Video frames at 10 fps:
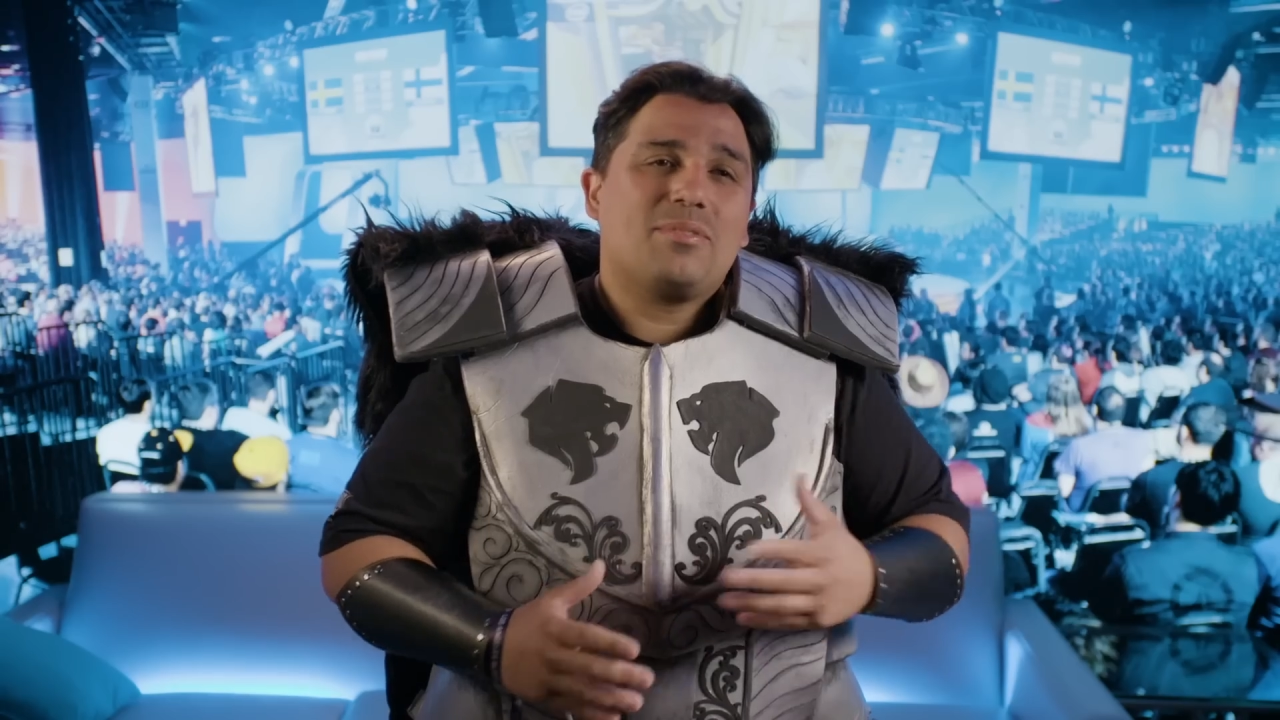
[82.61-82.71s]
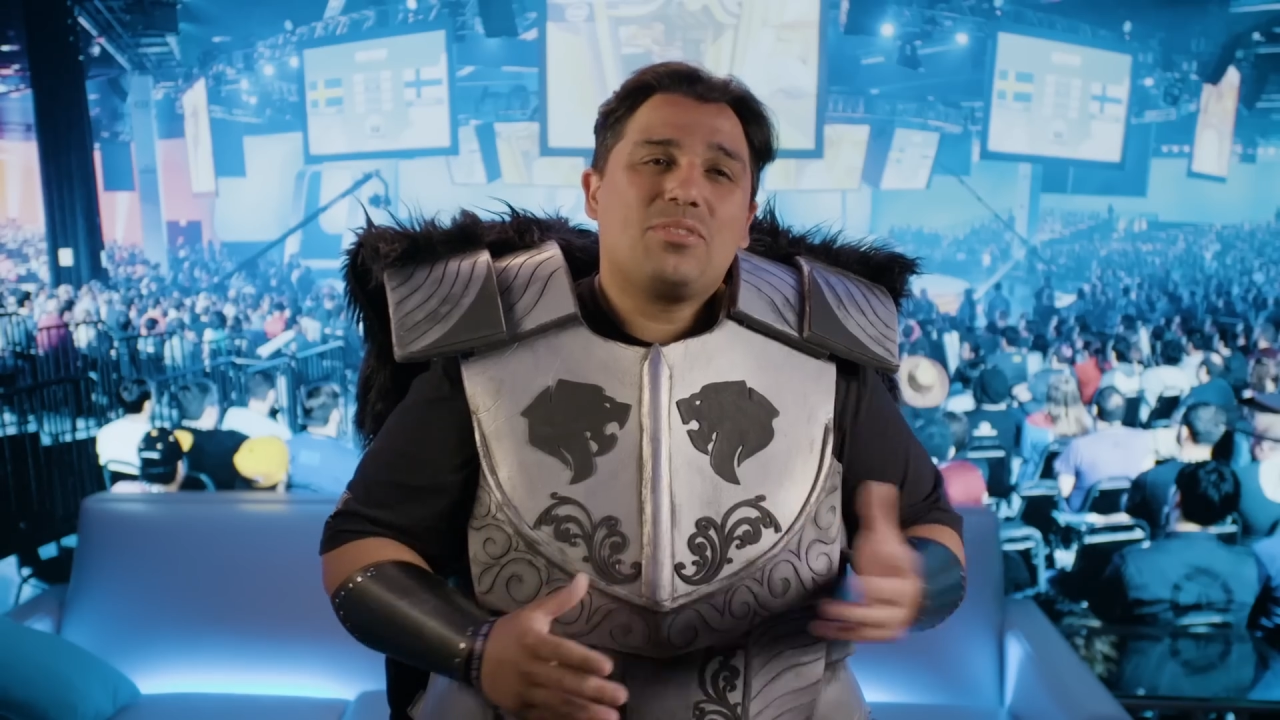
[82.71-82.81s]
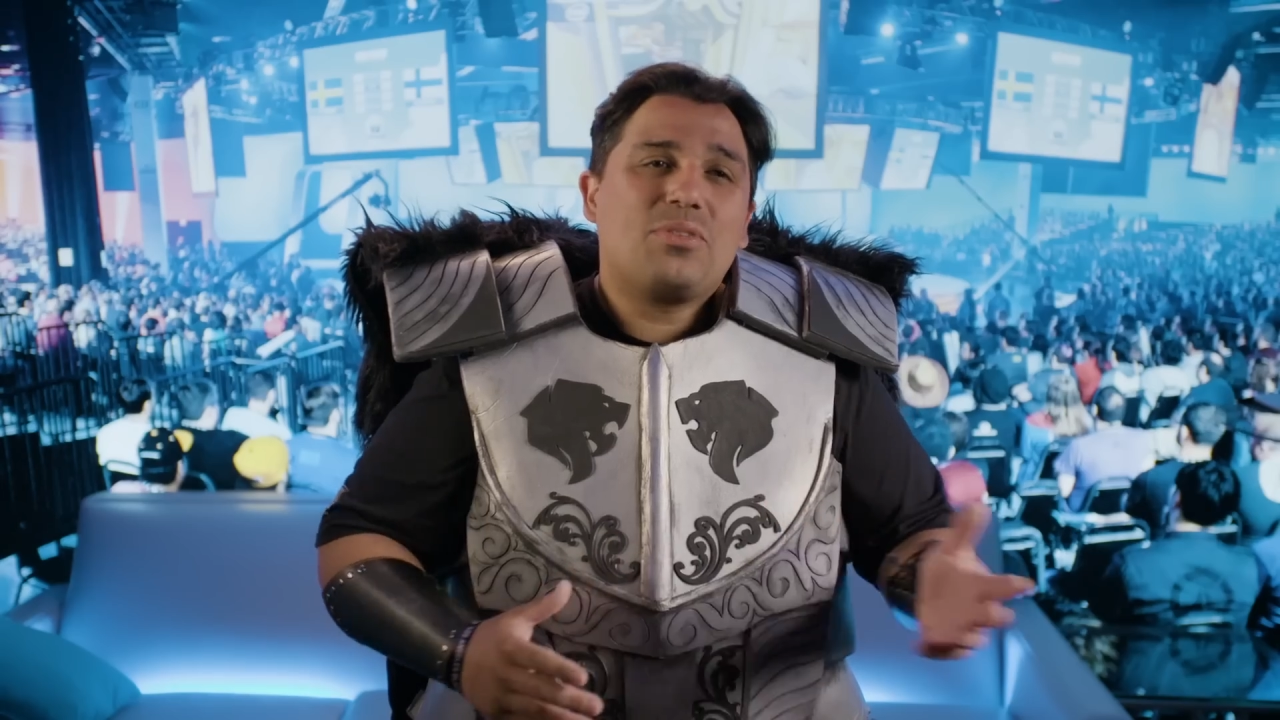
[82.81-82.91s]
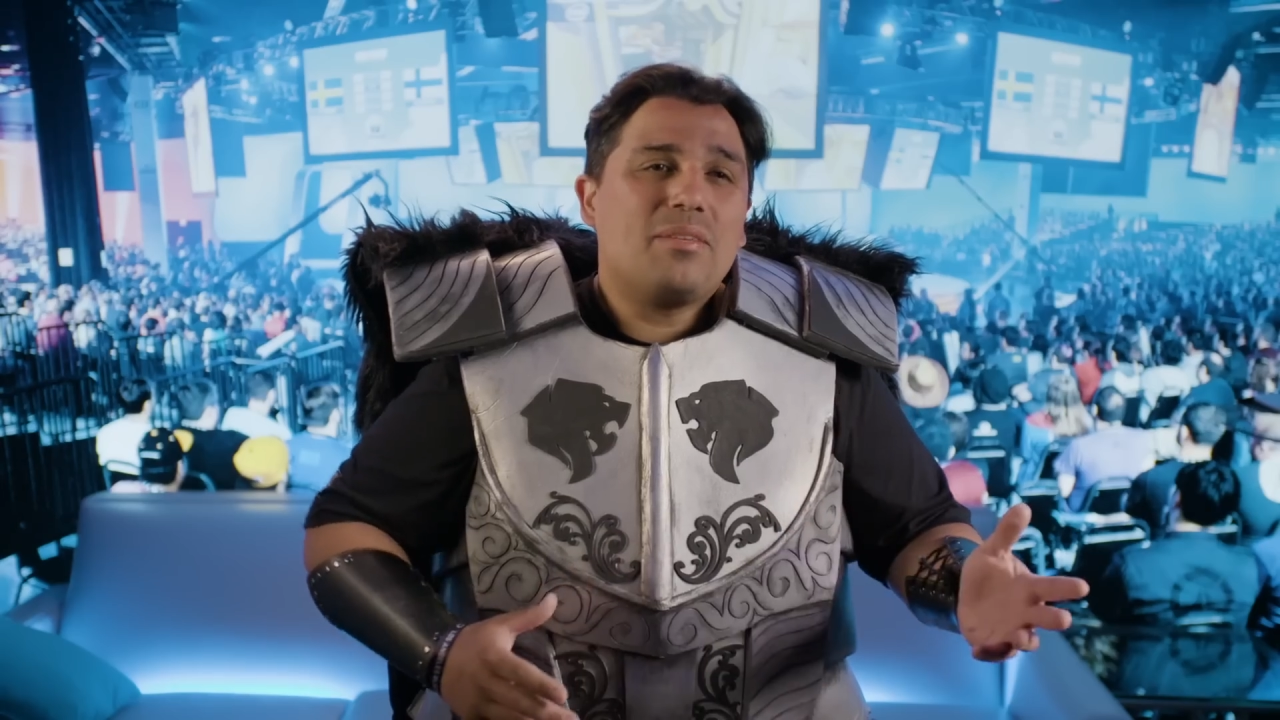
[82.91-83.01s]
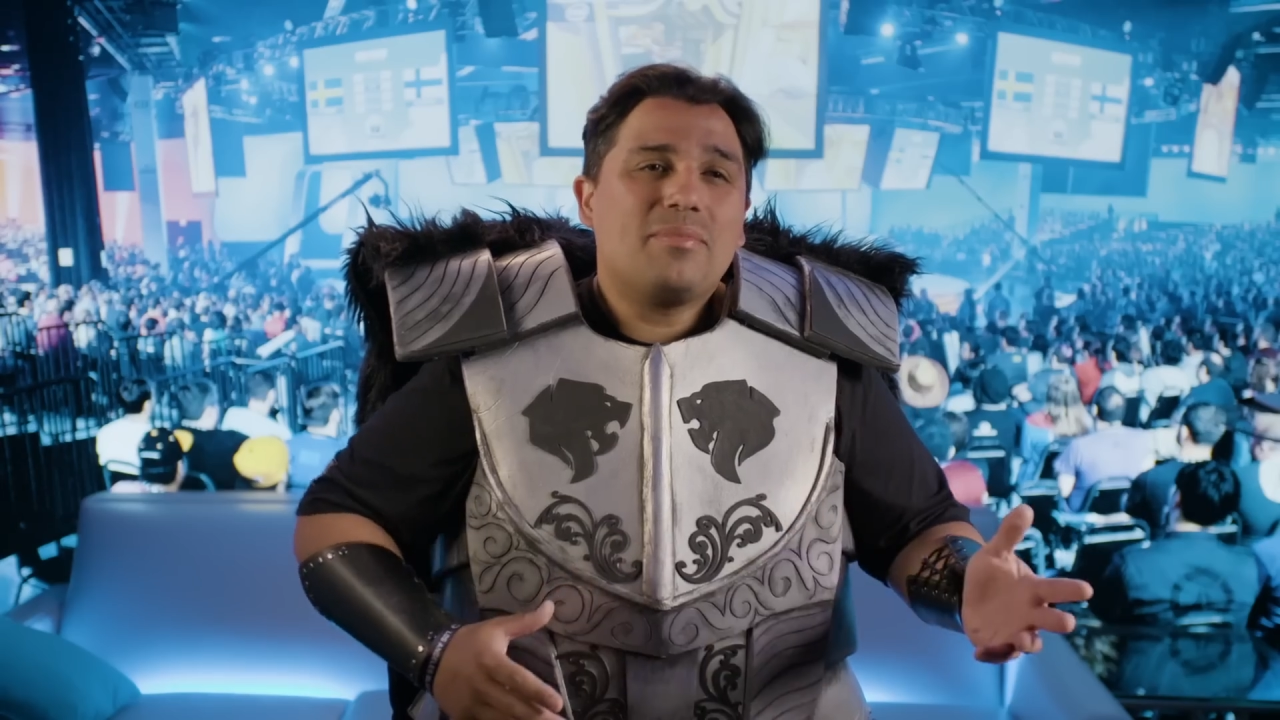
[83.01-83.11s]

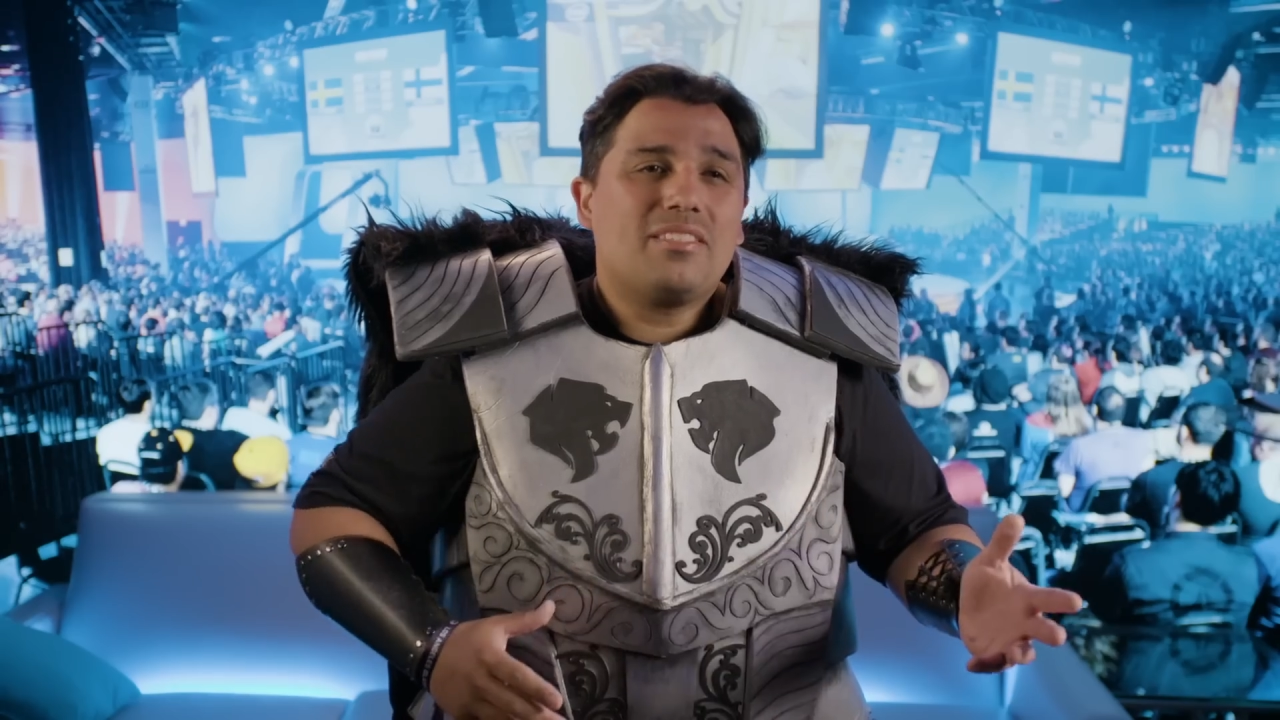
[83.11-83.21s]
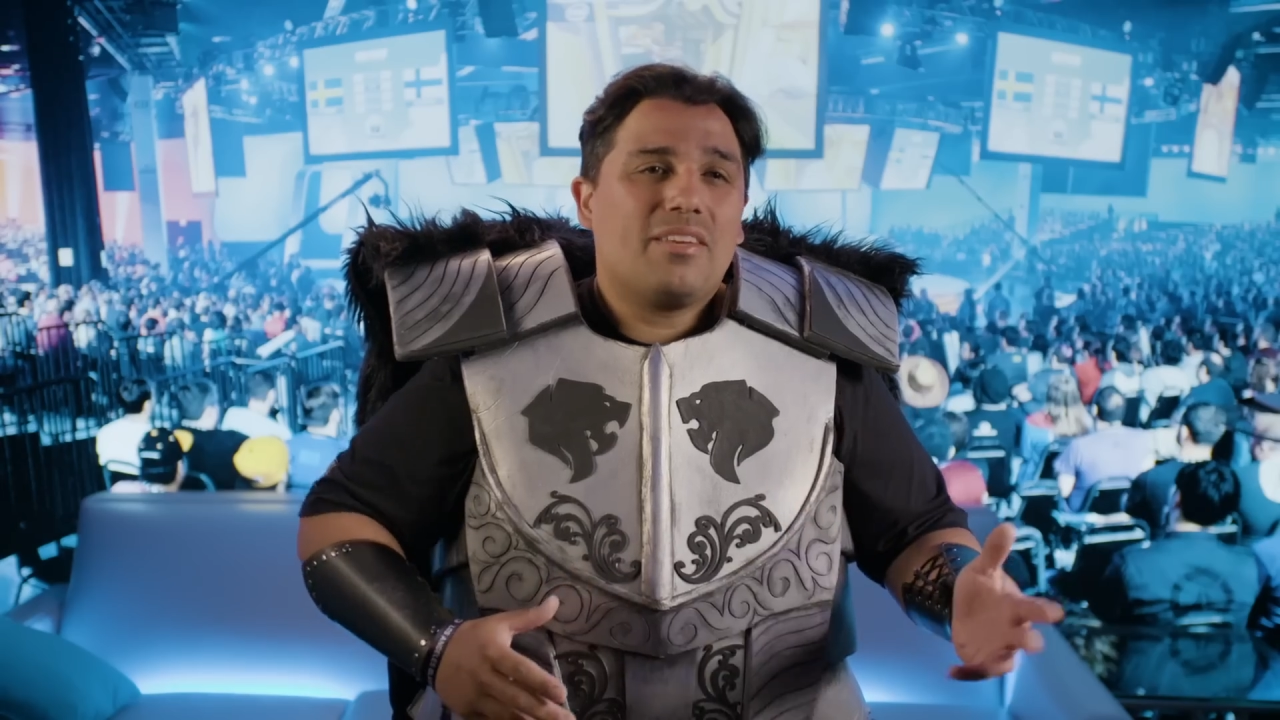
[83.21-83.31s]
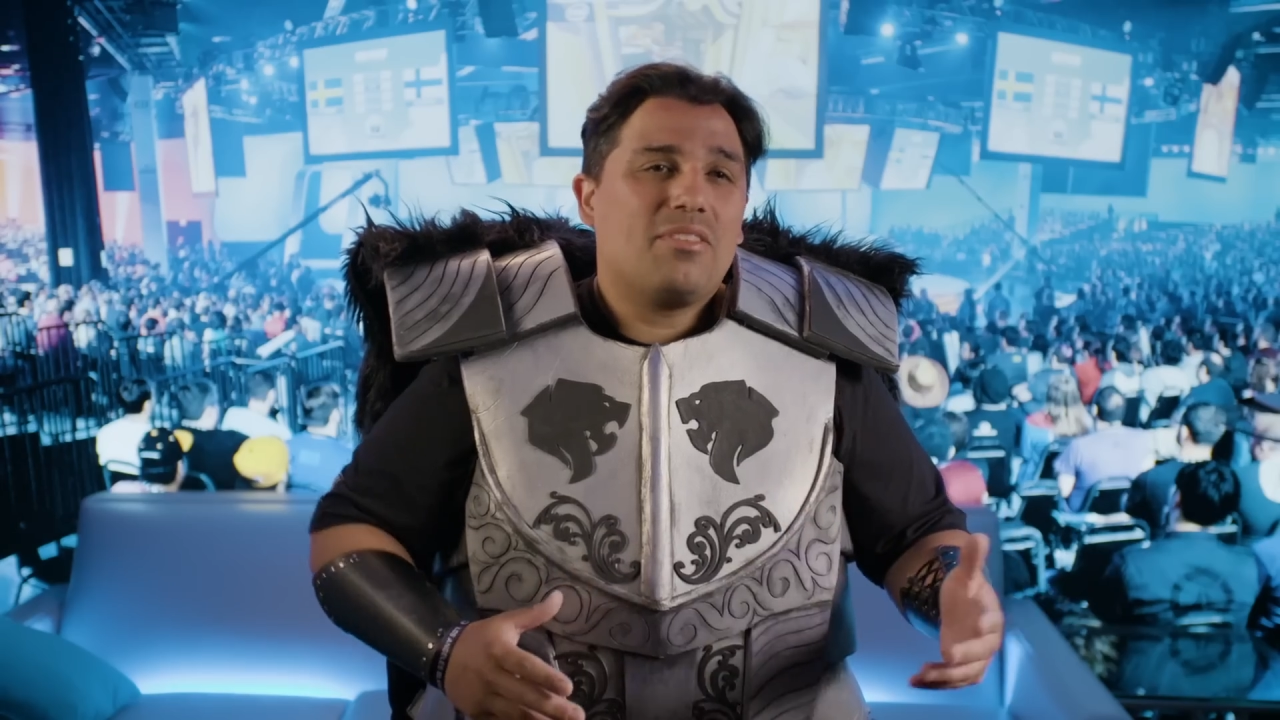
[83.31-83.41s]
streams of